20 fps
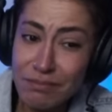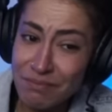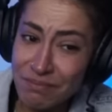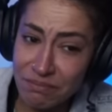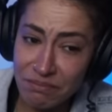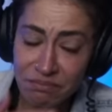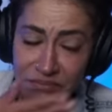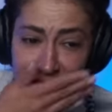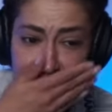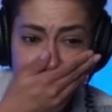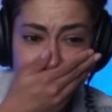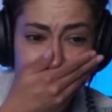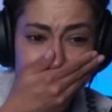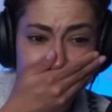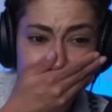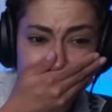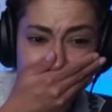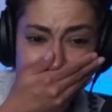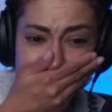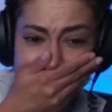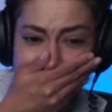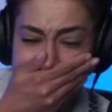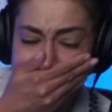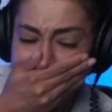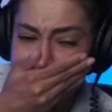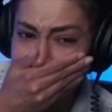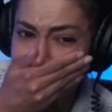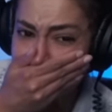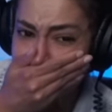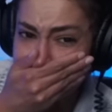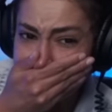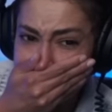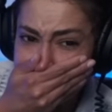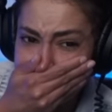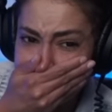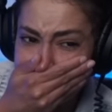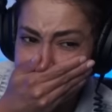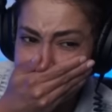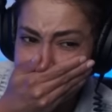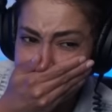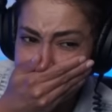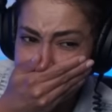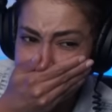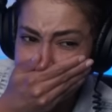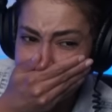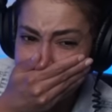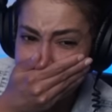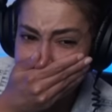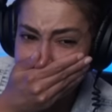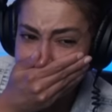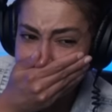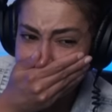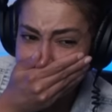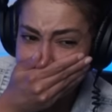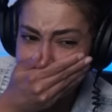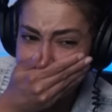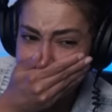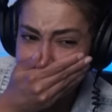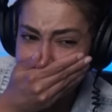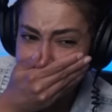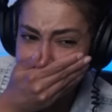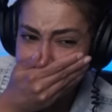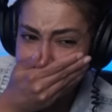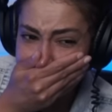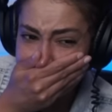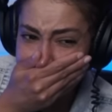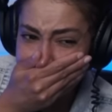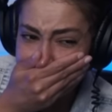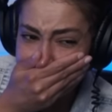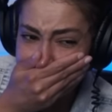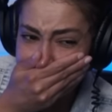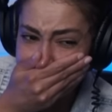No words are spoken by the person on screen.